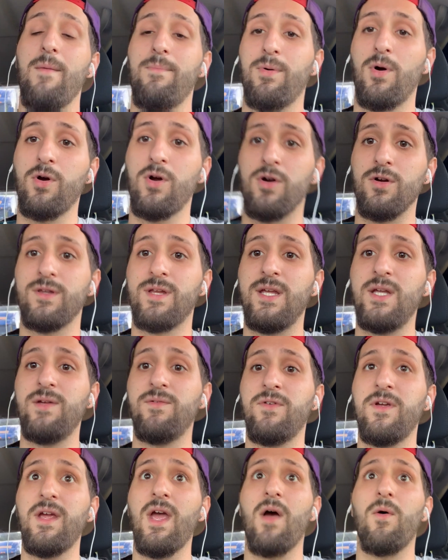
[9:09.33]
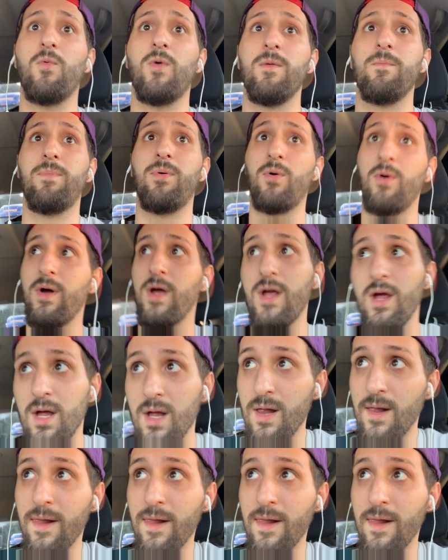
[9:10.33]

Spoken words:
broke her TV at one point.